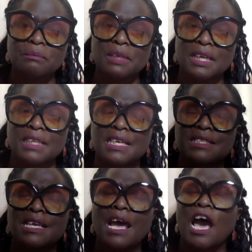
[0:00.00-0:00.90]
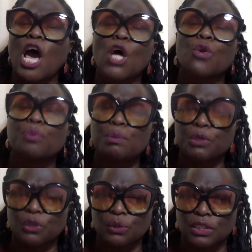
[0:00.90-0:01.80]
and that's, how do people
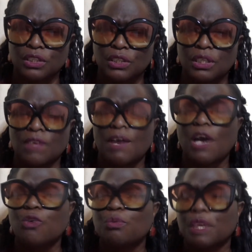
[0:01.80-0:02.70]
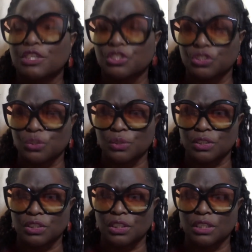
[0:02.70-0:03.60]
know that they're loved? How do patients know that
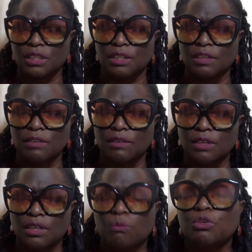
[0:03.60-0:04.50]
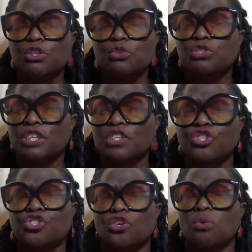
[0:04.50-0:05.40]
they're loved? When you just
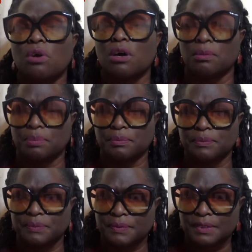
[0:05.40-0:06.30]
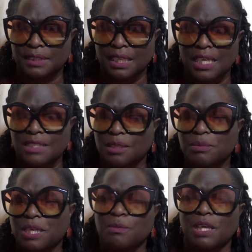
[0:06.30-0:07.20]
show up.
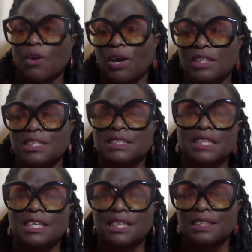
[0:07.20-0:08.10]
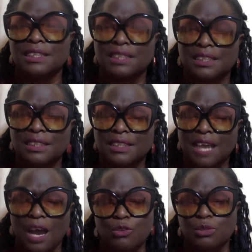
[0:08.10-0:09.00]
Sometimes I don't have to say anything.
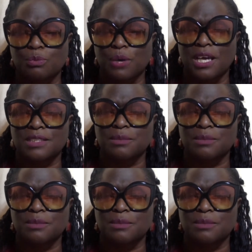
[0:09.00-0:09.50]
I'll surprise